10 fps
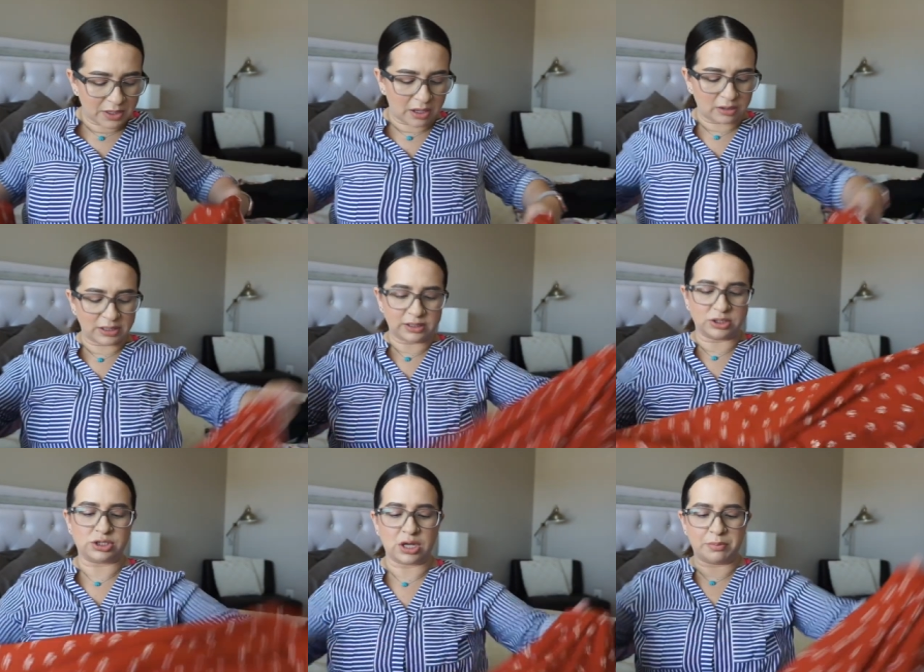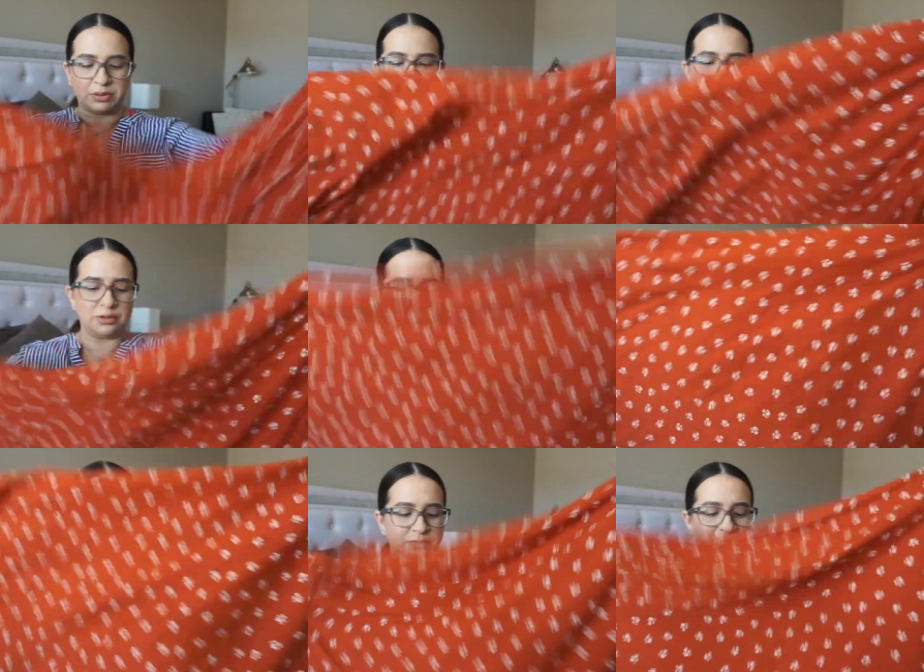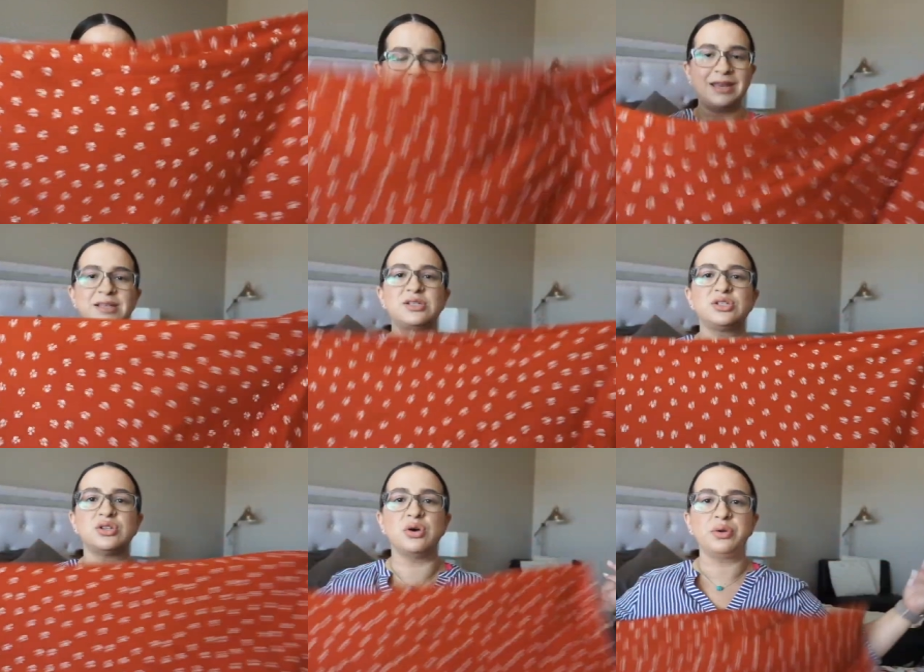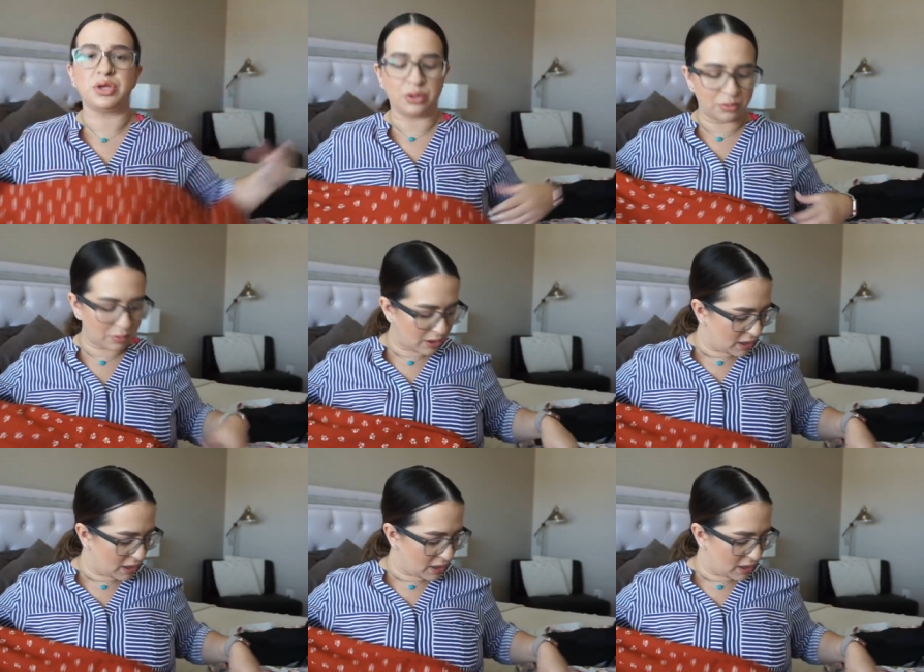I'll link the shop below. It is so cute.